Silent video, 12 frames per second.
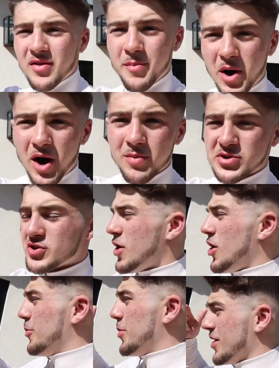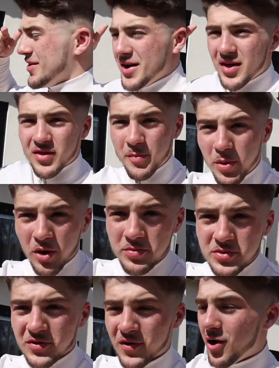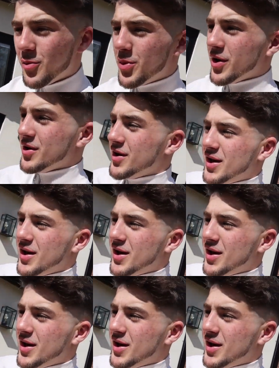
the barbers are open, the pubs are open.